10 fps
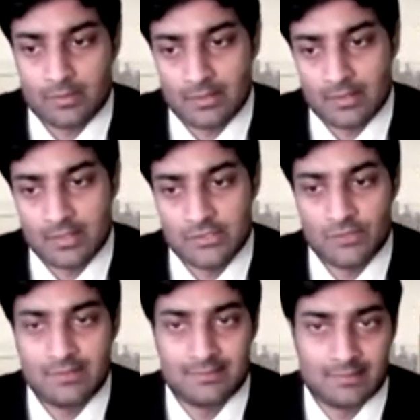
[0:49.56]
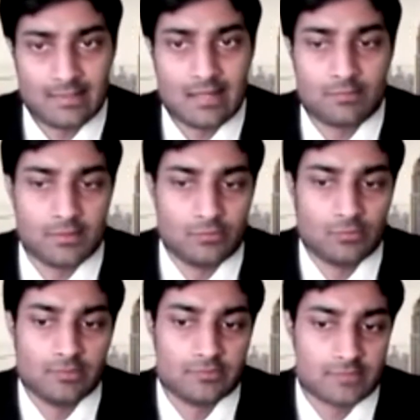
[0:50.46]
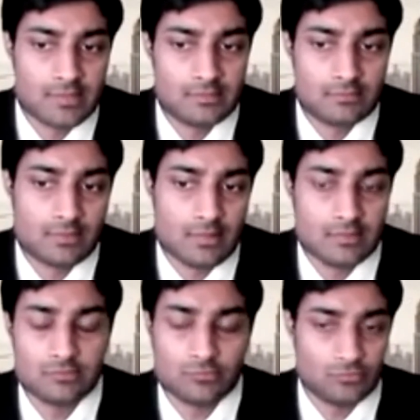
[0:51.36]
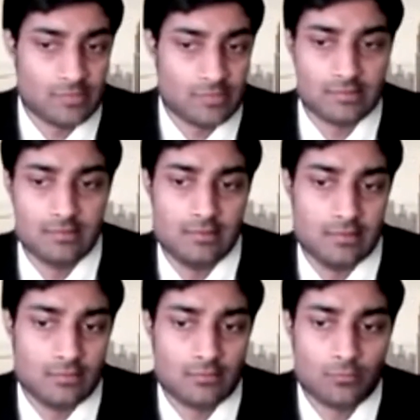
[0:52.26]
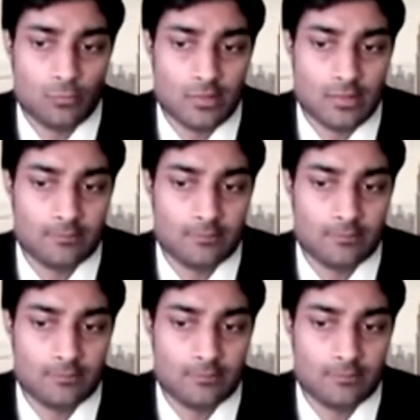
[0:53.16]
unique thing happened in real estate, and this was back in India, where